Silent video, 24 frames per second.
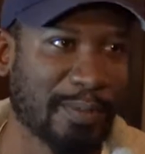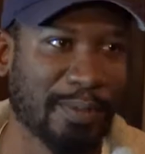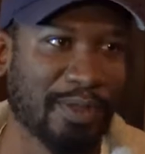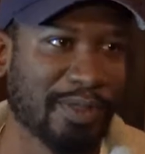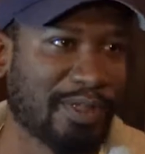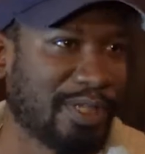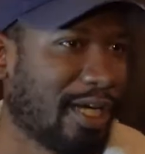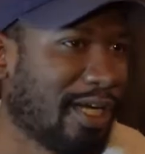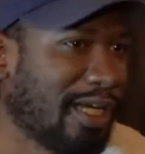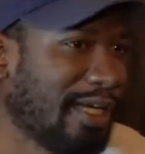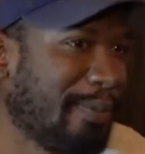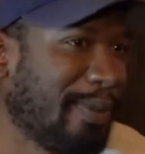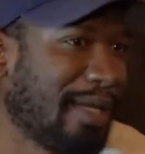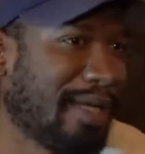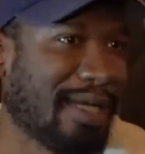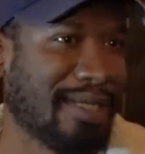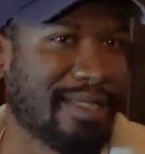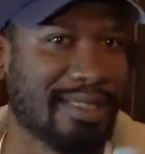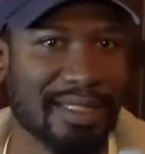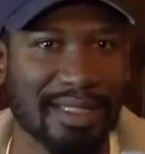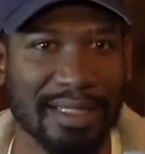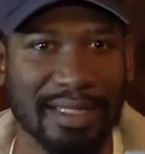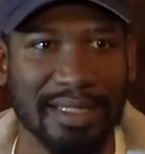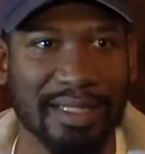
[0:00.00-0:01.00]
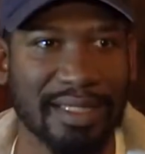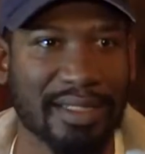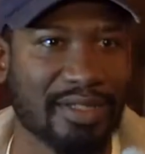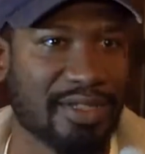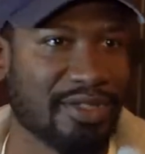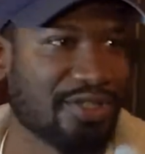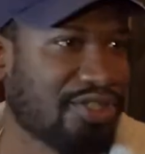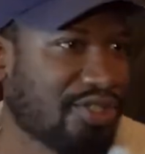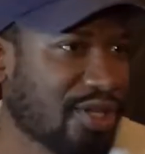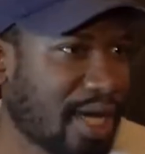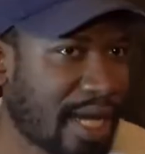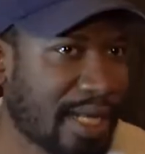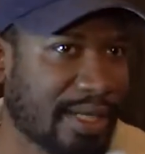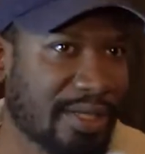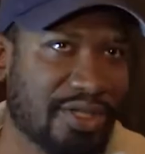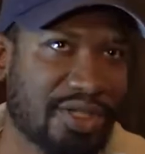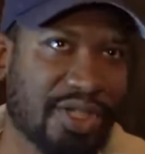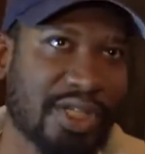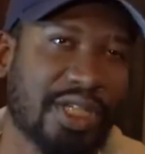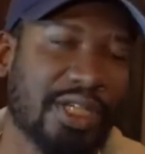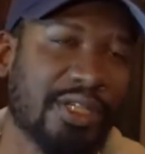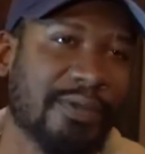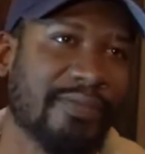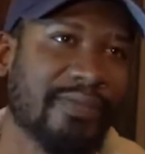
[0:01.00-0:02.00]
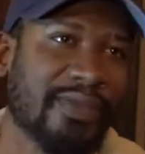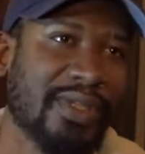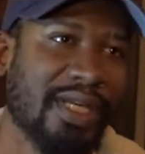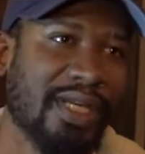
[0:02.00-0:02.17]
people talking about ideas and strategy.